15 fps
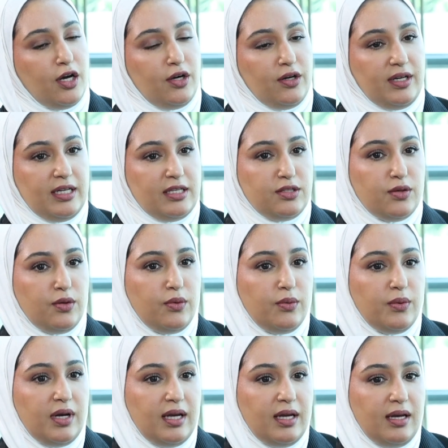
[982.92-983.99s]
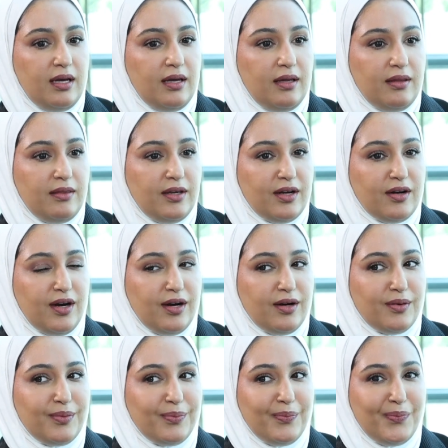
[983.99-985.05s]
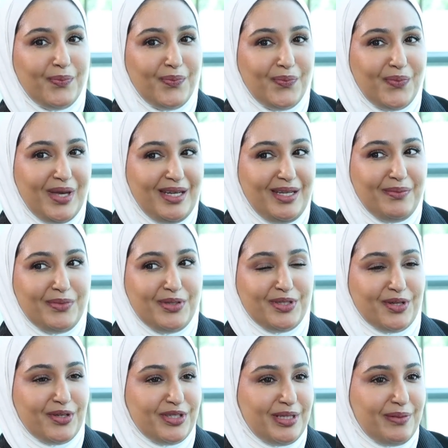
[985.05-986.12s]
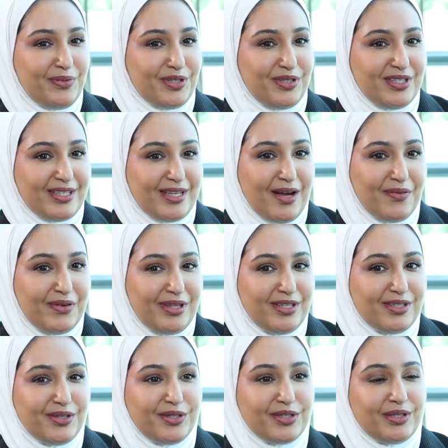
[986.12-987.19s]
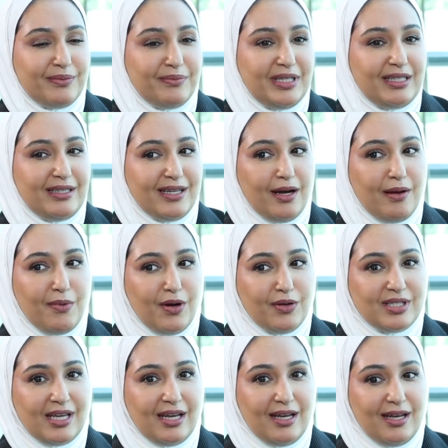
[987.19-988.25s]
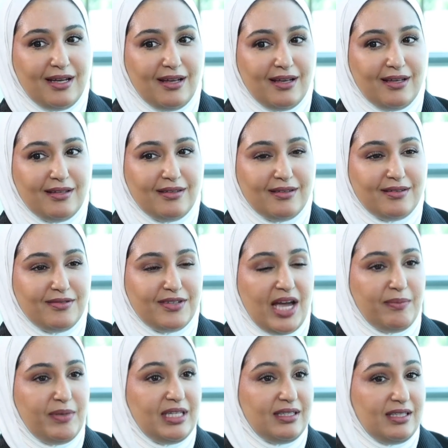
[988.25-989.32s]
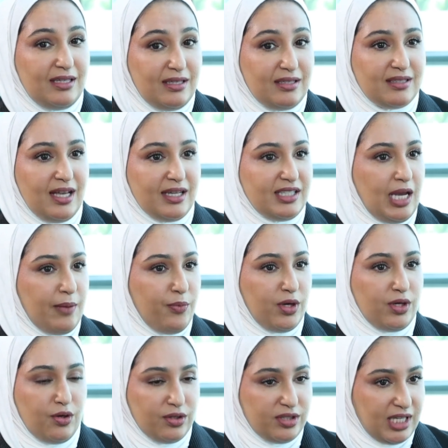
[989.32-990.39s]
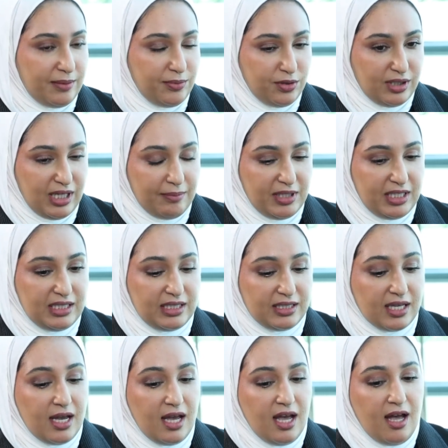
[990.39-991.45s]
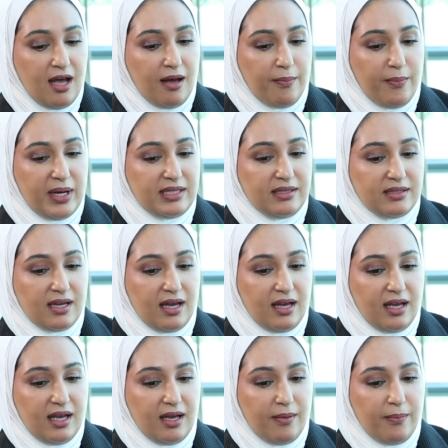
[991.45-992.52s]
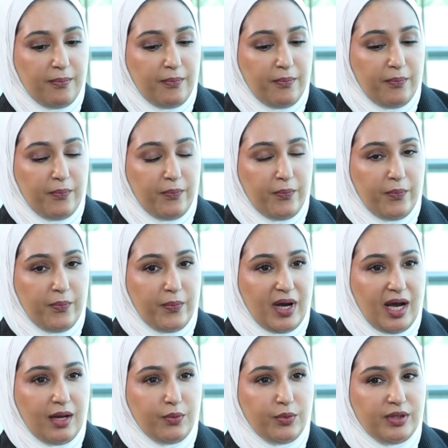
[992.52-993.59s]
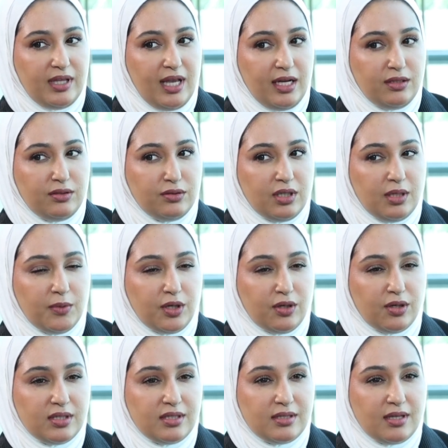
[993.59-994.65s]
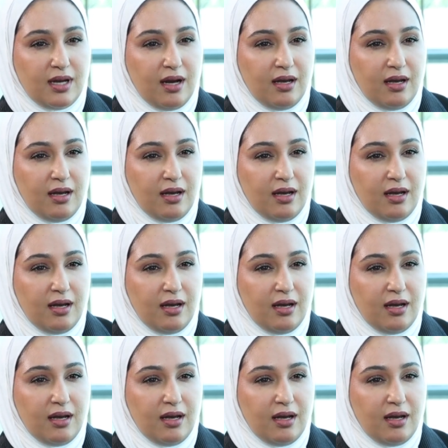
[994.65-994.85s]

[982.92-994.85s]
Okay, so there are many misconceptions now in the social media about diabetes, like type 1 or type 2 diabetes. But I would like to come across